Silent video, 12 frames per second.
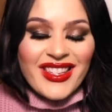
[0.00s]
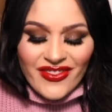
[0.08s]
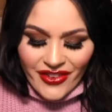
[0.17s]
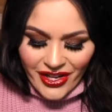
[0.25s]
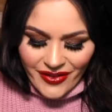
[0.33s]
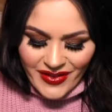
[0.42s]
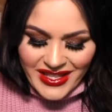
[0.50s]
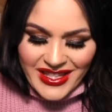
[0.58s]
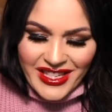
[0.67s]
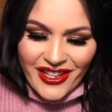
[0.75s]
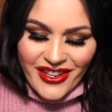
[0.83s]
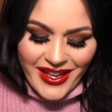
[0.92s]
It's very
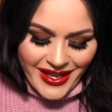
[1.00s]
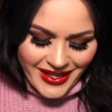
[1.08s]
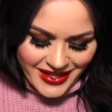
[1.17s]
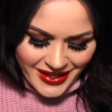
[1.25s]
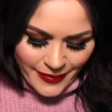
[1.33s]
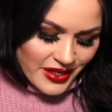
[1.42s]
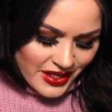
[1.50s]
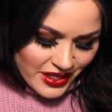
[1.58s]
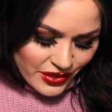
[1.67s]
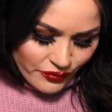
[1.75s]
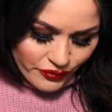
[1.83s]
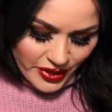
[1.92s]
mysterious. This
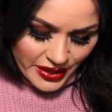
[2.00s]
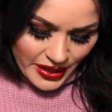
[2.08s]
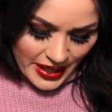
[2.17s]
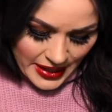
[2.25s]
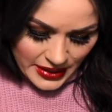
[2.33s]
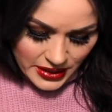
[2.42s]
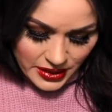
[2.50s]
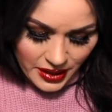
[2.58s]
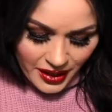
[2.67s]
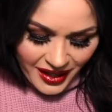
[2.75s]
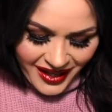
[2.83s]
is really nice.